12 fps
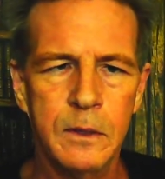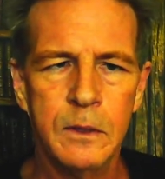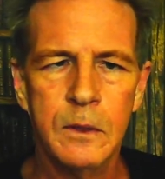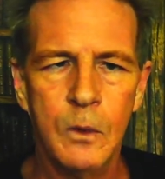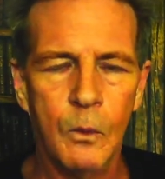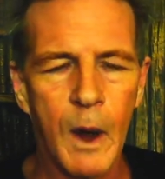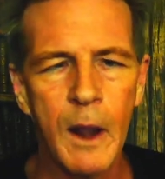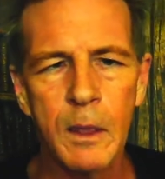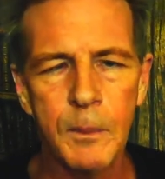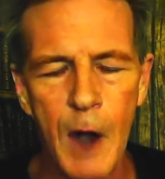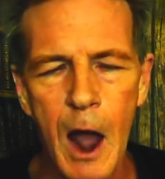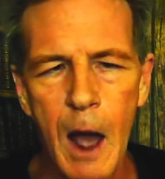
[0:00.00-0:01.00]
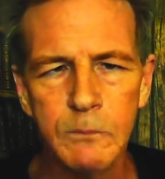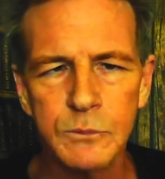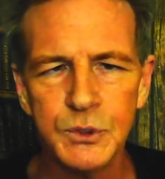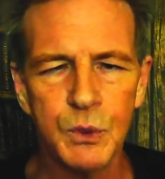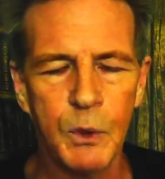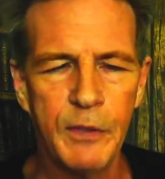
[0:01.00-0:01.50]
One of the
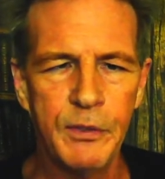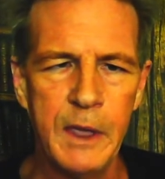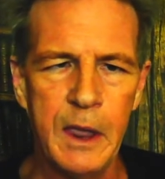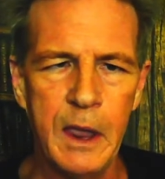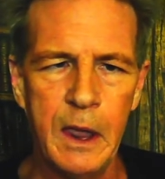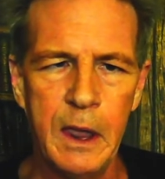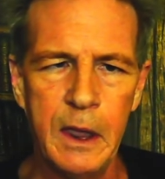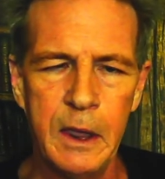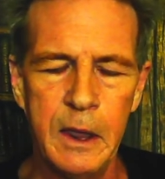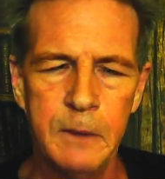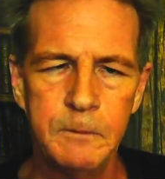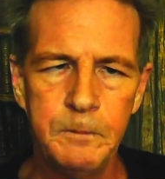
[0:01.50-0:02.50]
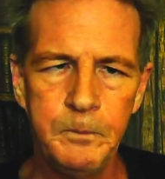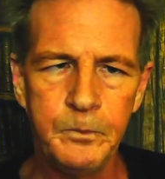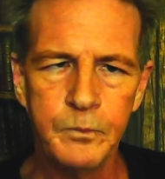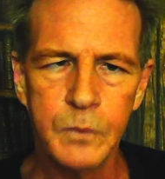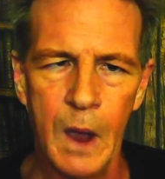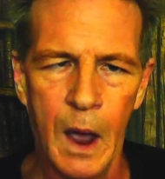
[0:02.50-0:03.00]
problems with the
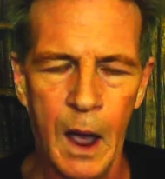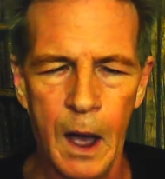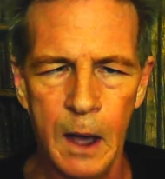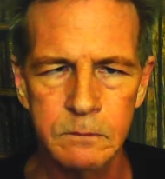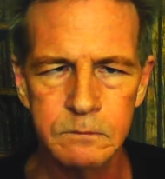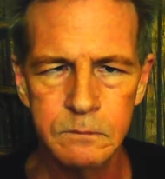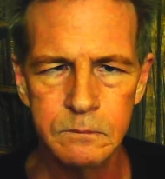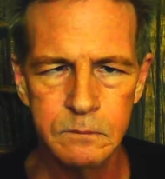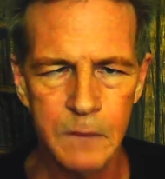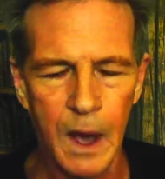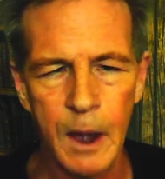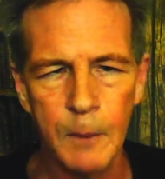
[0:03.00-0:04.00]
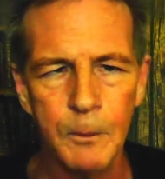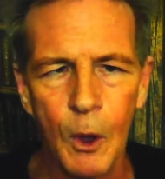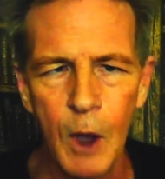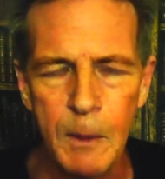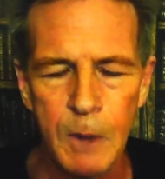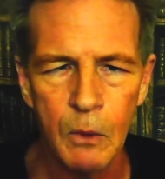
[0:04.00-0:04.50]

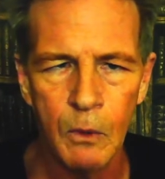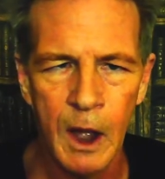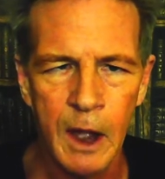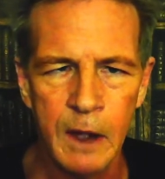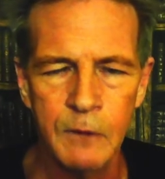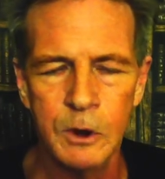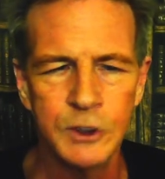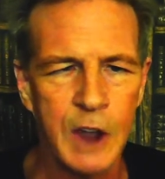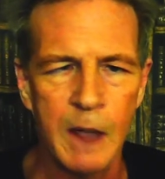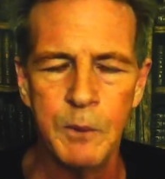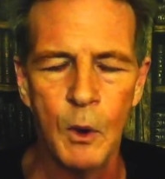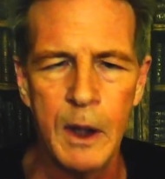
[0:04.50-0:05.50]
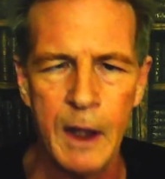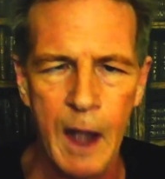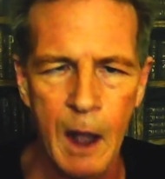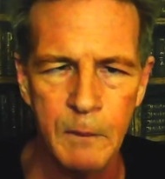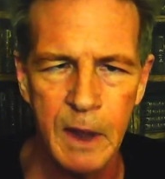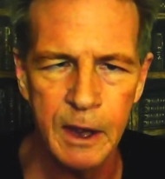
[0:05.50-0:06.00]
unemployment rate, which I pointed
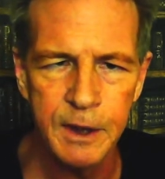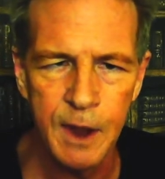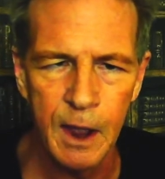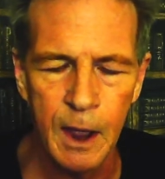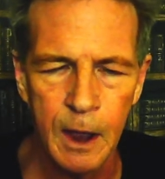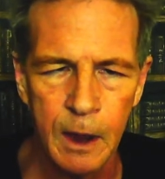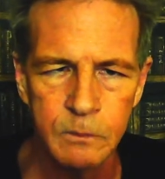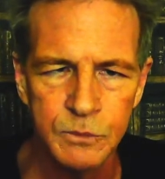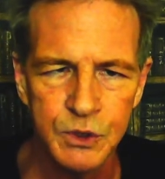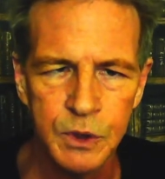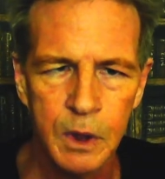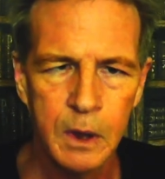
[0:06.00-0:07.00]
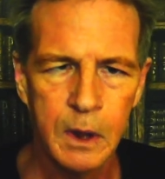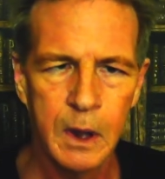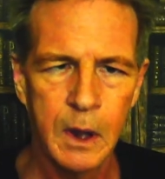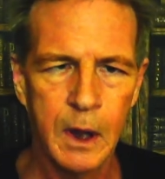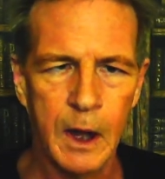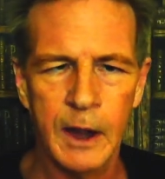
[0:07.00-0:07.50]
out many times,
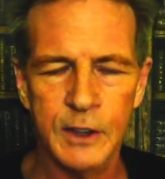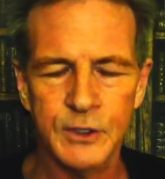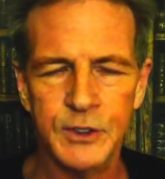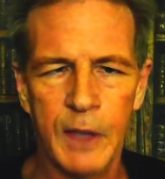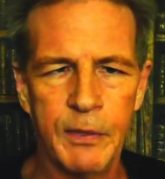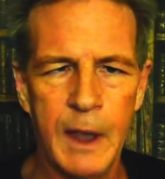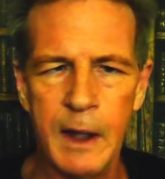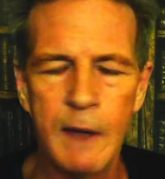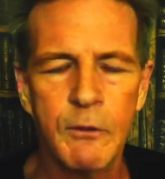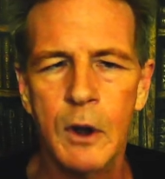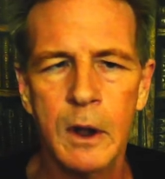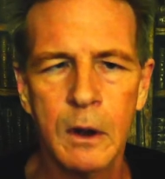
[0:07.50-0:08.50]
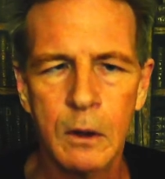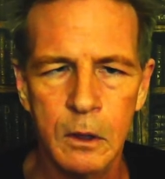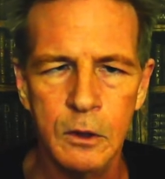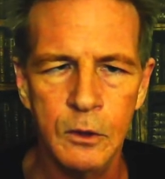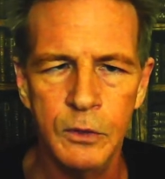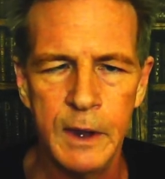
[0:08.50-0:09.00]
is that they never
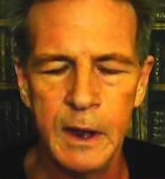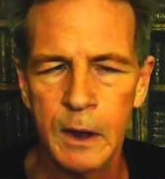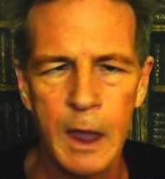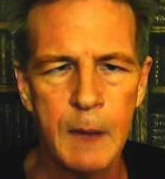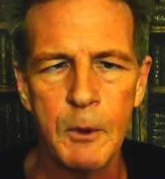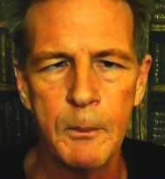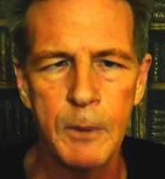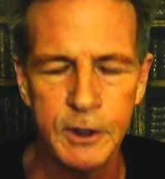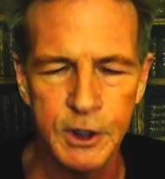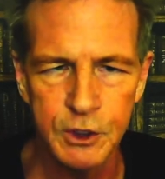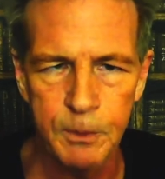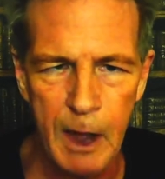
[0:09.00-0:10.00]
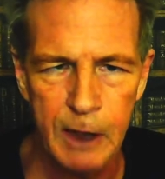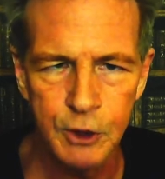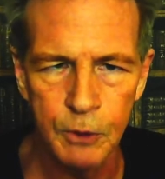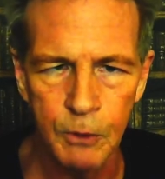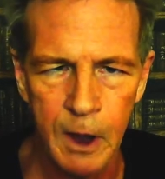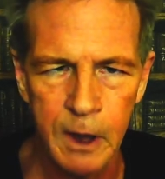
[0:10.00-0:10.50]
include the labor
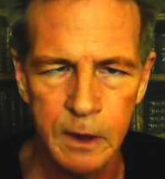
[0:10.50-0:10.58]
participation rate.